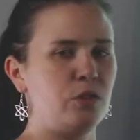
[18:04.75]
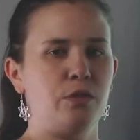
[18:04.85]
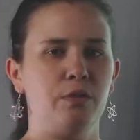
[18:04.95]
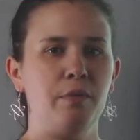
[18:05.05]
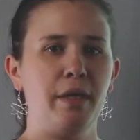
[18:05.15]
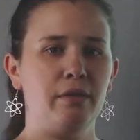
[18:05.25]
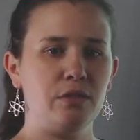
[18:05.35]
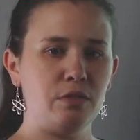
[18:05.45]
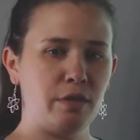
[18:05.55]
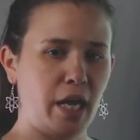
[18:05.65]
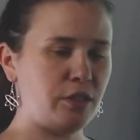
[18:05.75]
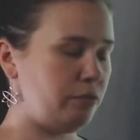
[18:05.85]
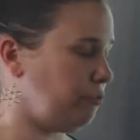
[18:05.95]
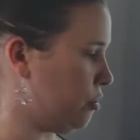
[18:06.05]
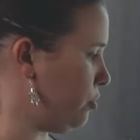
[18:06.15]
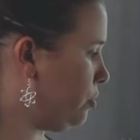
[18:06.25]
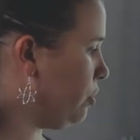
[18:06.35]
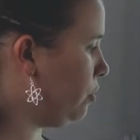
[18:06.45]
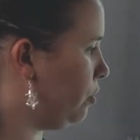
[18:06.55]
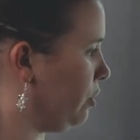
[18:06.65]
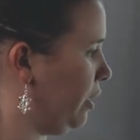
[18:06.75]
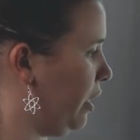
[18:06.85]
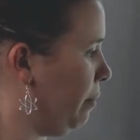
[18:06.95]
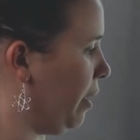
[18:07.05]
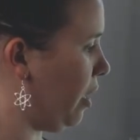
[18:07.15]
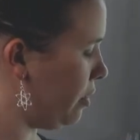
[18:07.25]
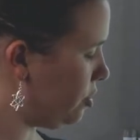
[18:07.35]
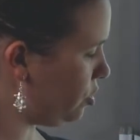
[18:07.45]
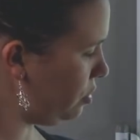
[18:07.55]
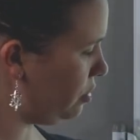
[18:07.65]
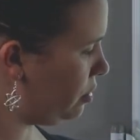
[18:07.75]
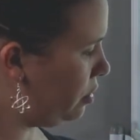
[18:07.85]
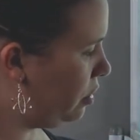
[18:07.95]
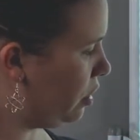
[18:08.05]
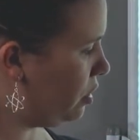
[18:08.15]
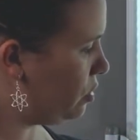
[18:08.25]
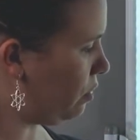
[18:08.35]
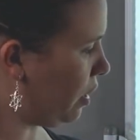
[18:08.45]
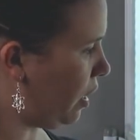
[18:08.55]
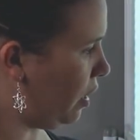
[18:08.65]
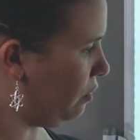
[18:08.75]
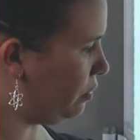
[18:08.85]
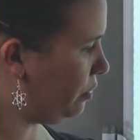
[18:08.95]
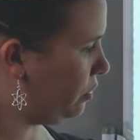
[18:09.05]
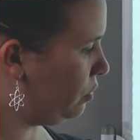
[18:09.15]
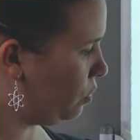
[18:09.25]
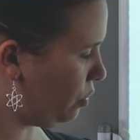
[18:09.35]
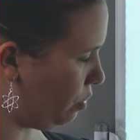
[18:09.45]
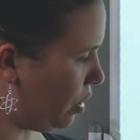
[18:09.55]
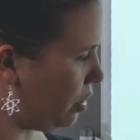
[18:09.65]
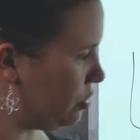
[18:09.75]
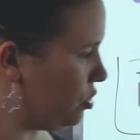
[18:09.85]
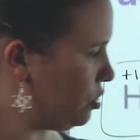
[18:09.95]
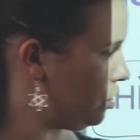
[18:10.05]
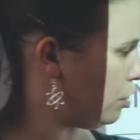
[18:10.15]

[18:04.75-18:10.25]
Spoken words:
So I want to balance the reaction first, looking at my oxygens. So I have 3 oxygens